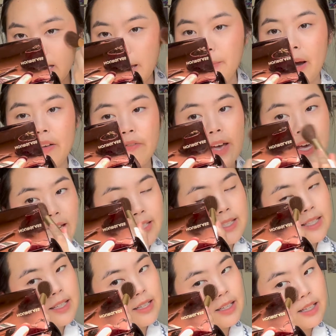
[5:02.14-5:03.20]
my face,
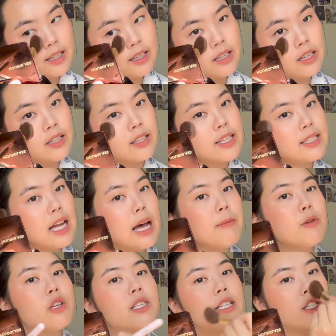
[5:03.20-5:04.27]
this time using